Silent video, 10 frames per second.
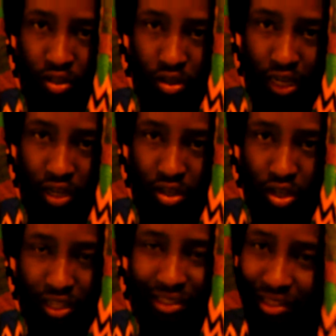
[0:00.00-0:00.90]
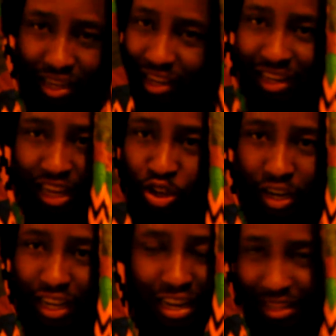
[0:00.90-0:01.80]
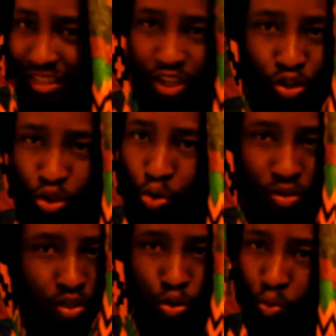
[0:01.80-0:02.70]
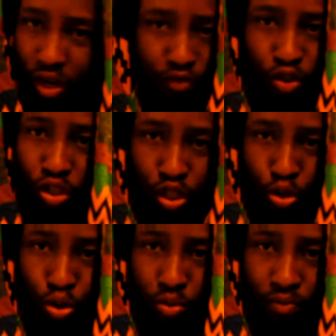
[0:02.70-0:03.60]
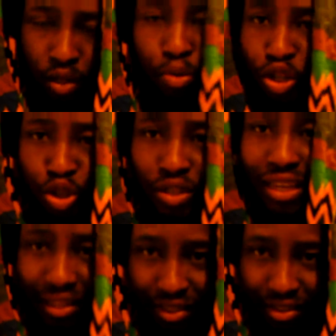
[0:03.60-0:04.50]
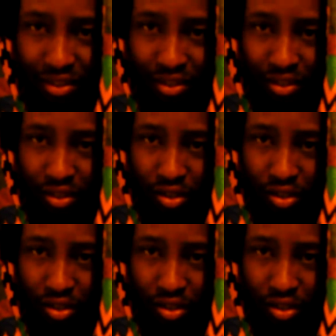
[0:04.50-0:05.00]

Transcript: Okay, take it like you're in class, take your notes, do whatever you need to do, but you need to get this.